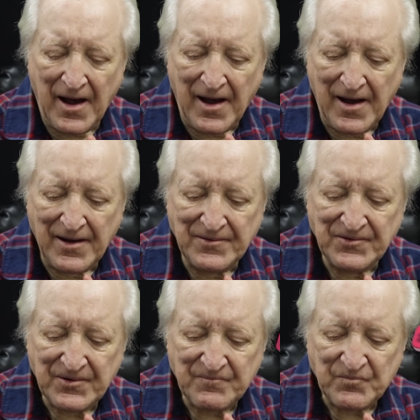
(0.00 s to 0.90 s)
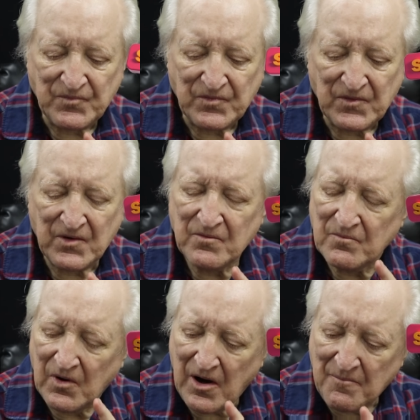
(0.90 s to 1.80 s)
And
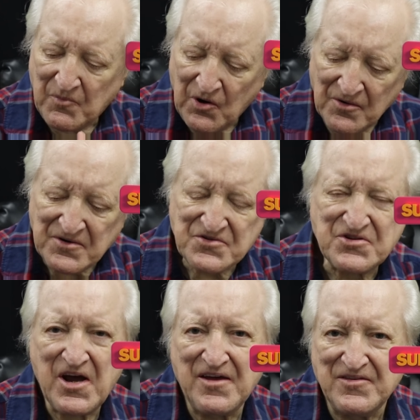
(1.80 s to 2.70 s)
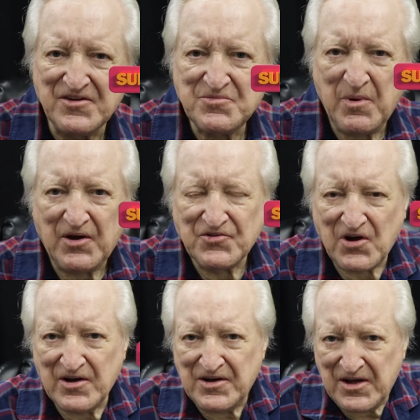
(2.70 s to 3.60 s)
I'm going to say this
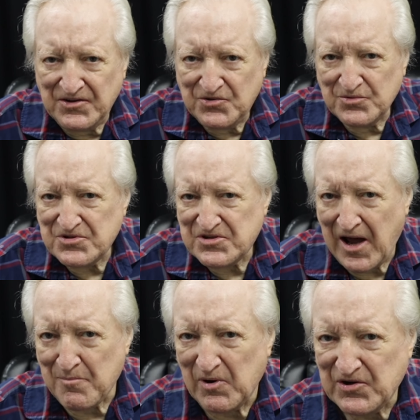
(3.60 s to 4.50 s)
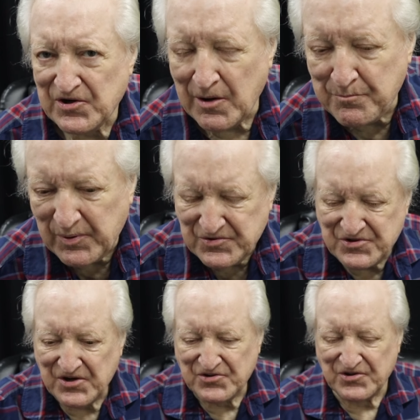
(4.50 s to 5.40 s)
because I need to establish a
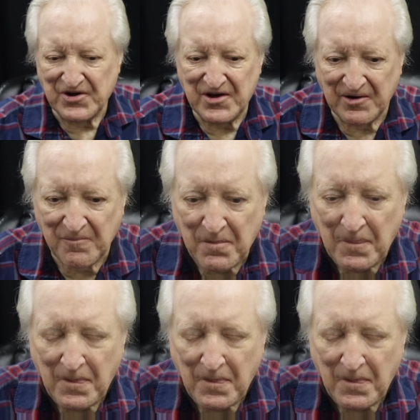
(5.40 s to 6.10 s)
position here.